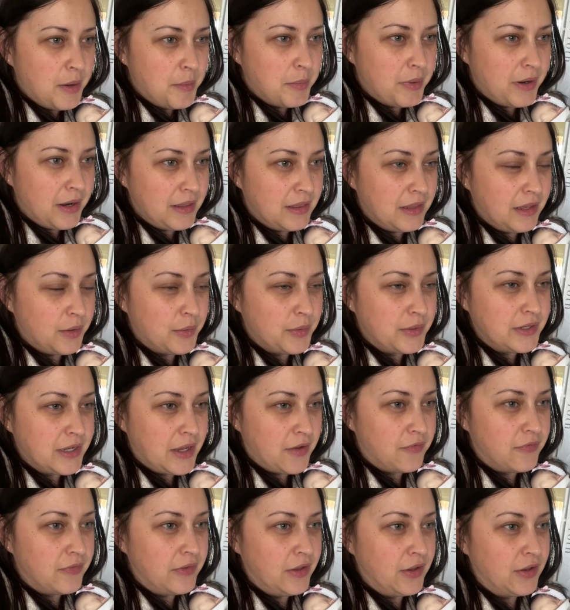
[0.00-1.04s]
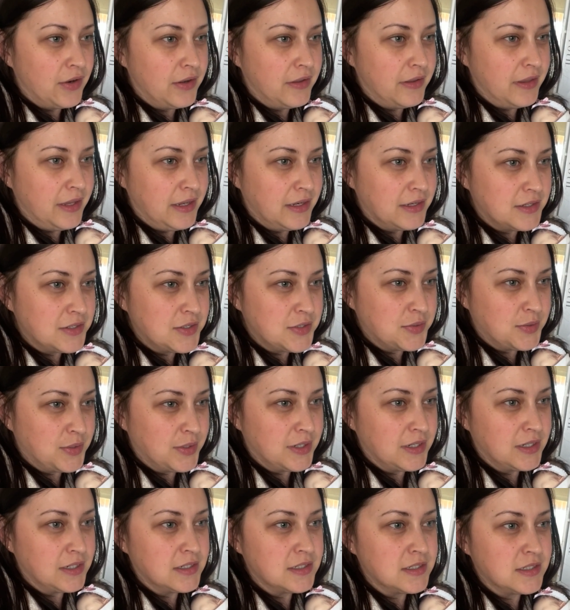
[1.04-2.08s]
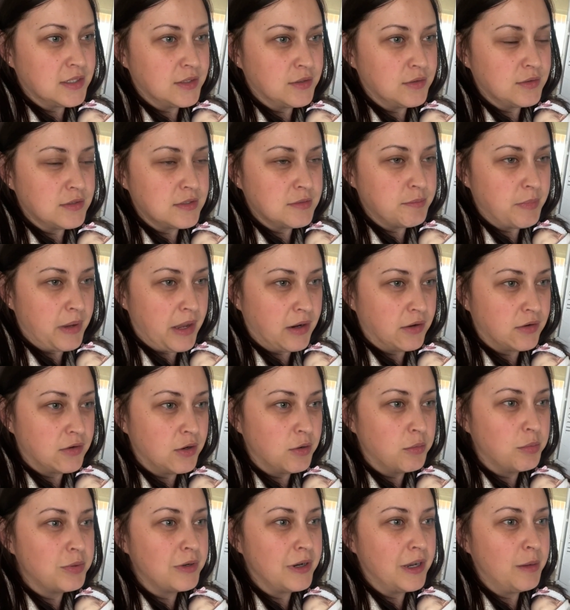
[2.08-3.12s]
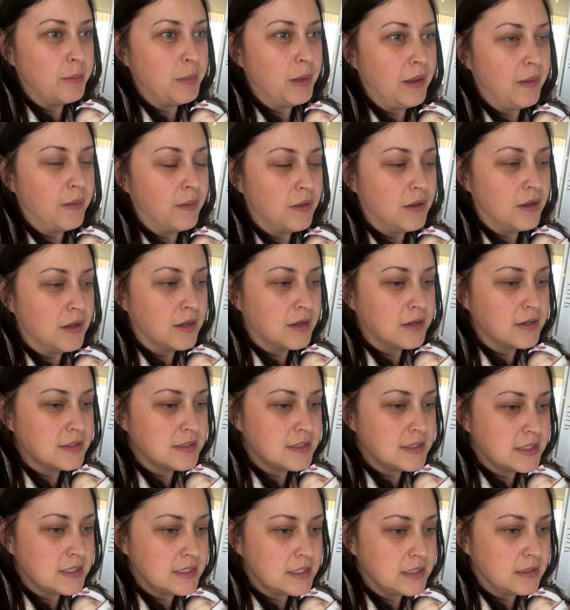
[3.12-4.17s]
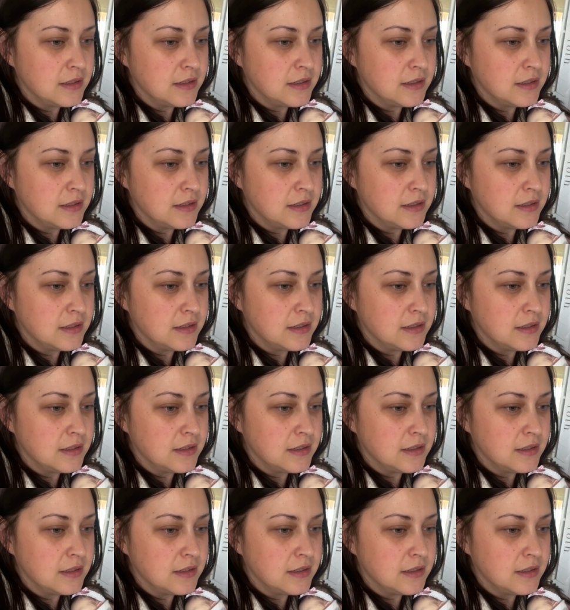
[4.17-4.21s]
But I think we're definitely gonna lean towards those micro preemie looks.